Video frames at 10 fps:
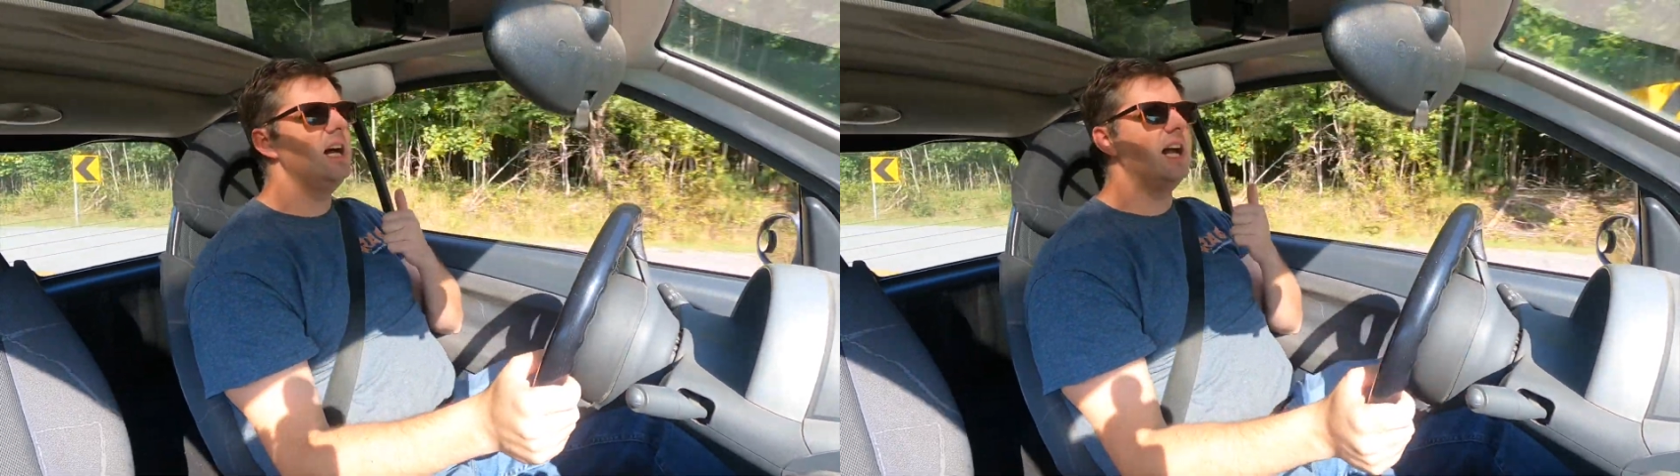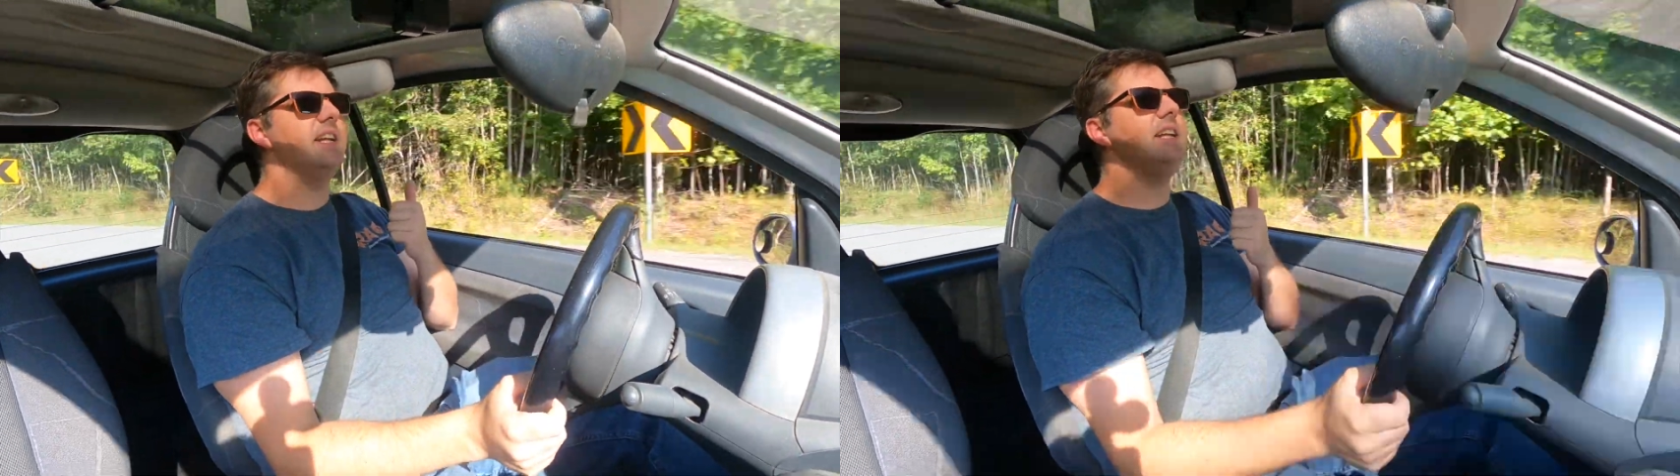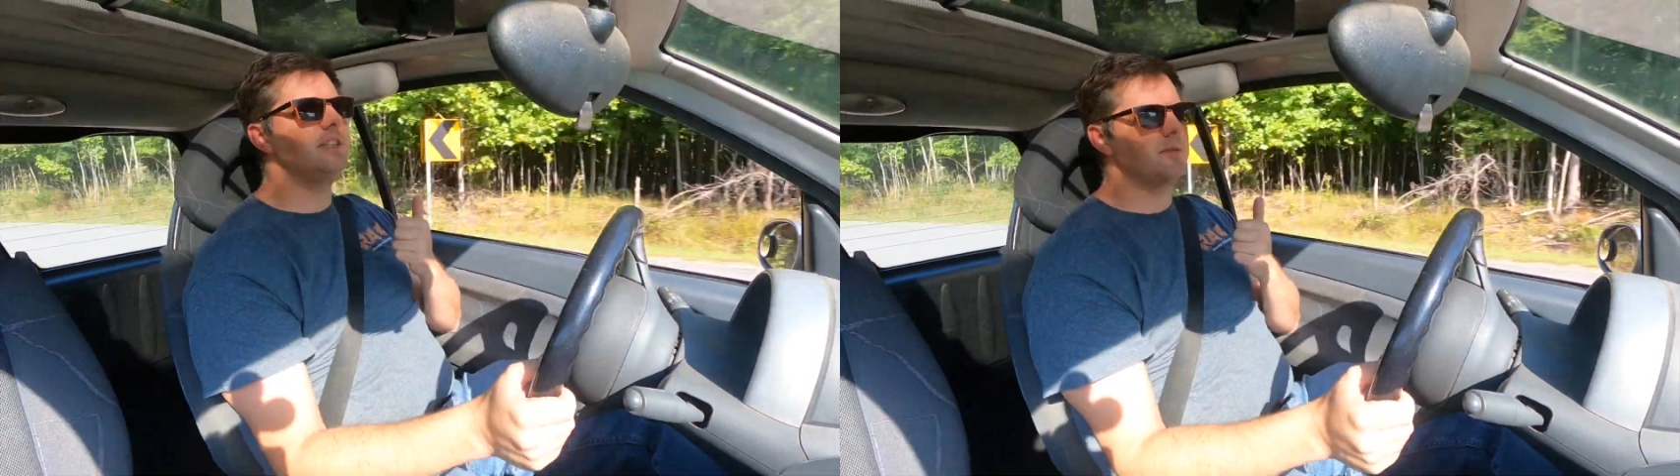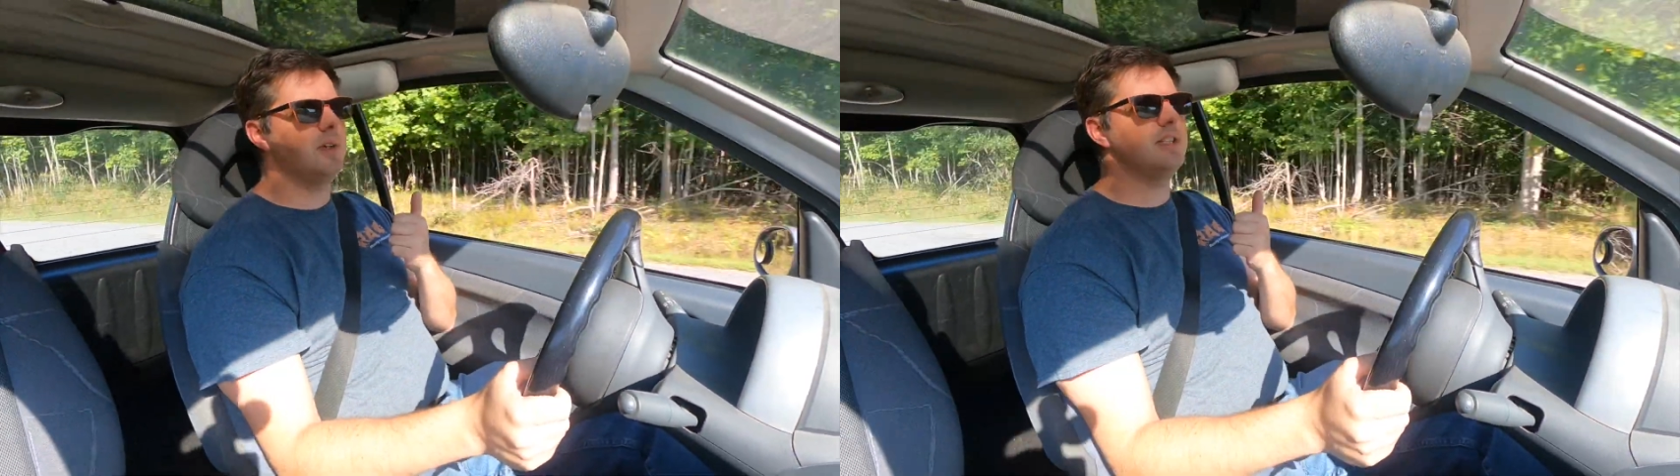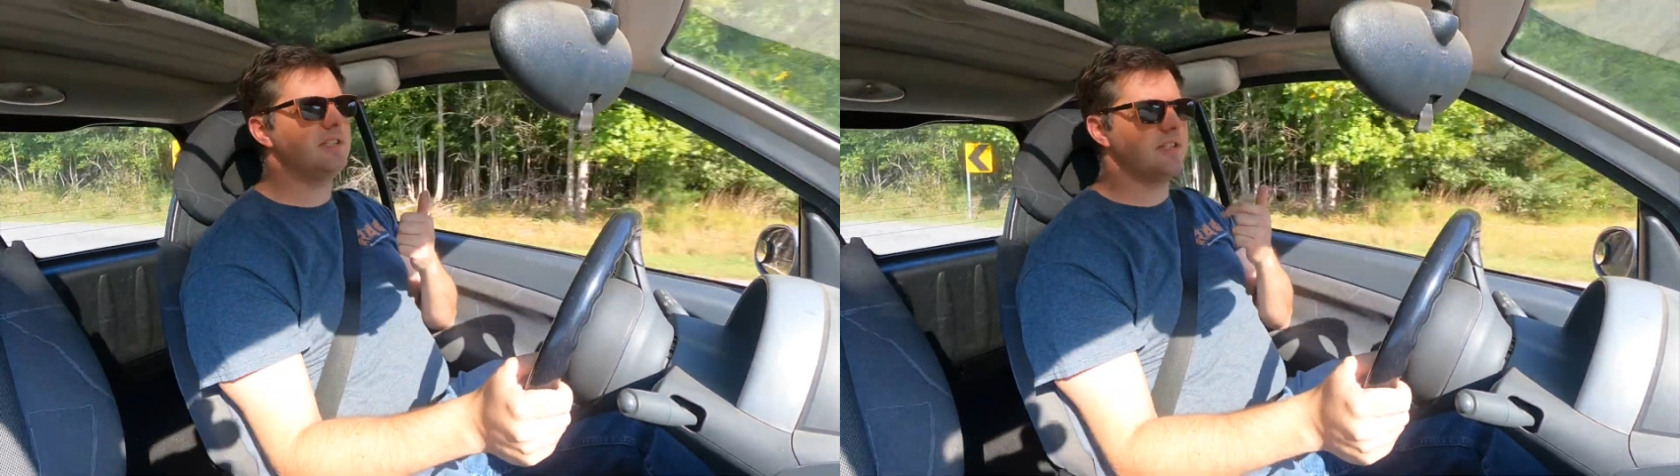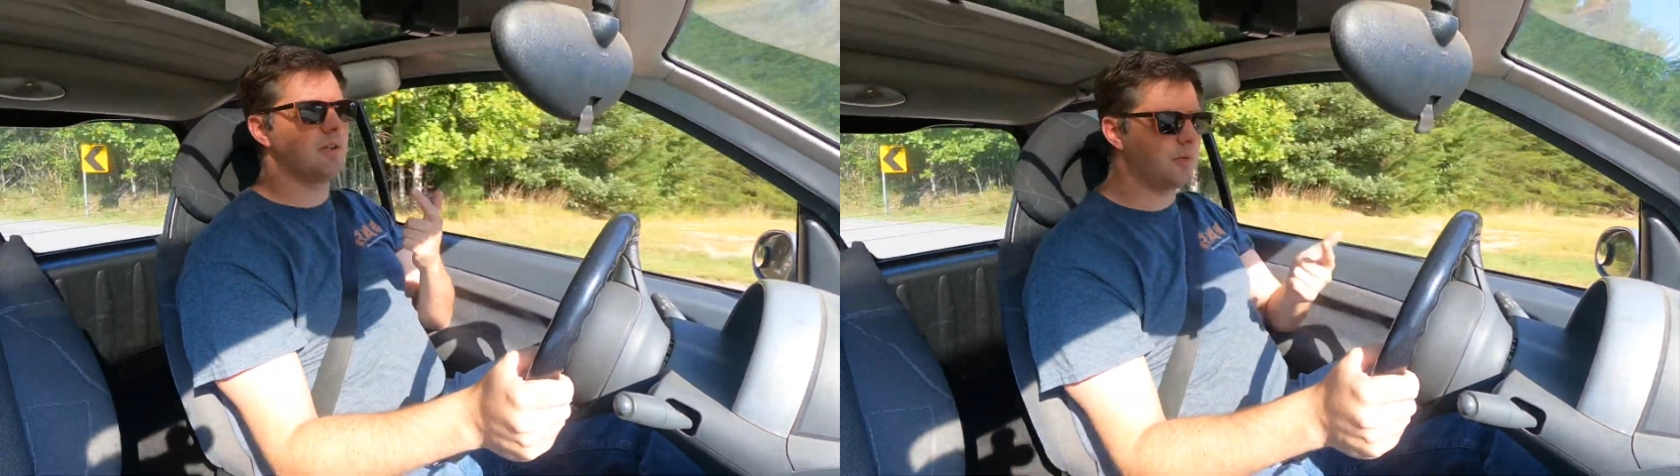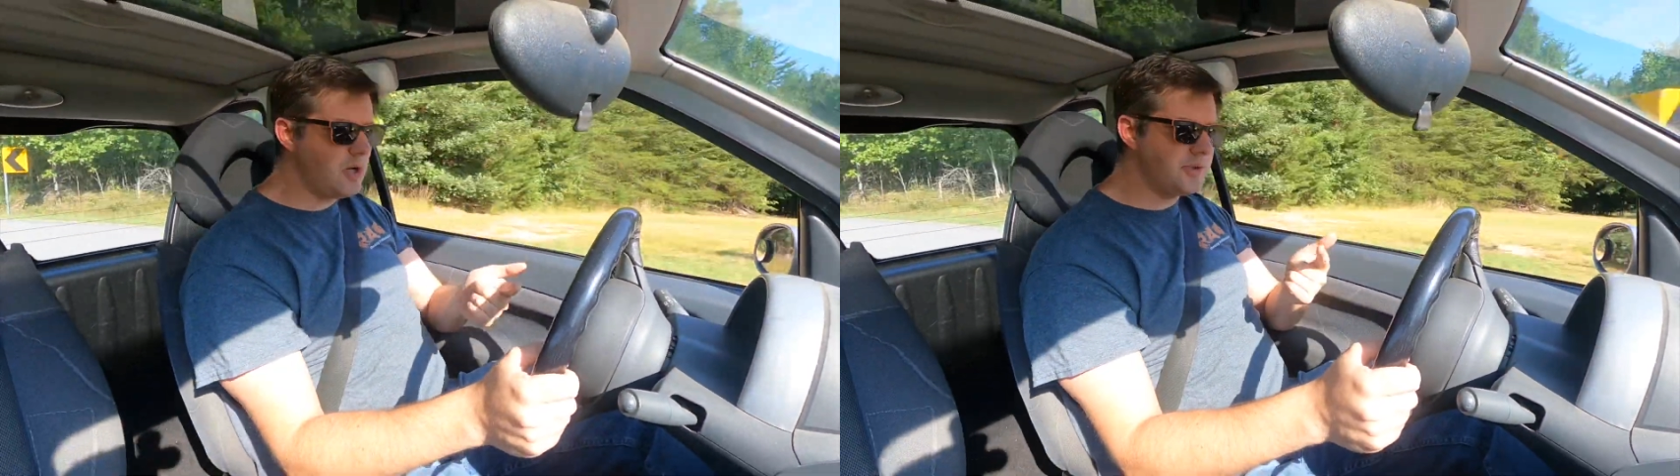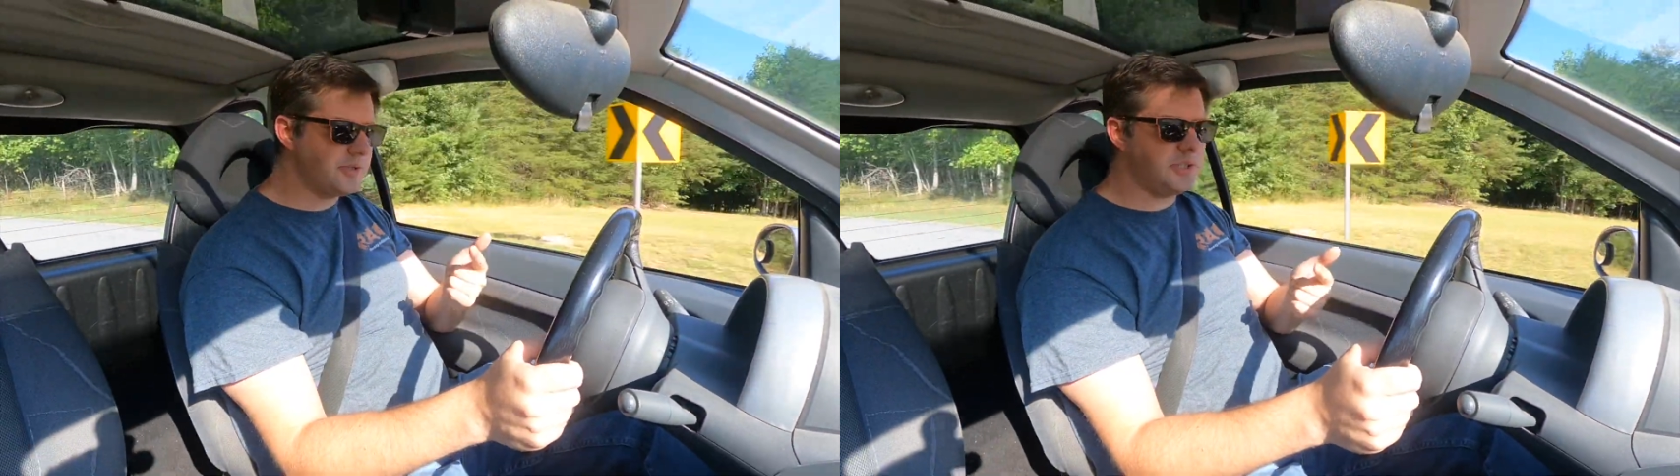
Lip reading: I need to run to the grocery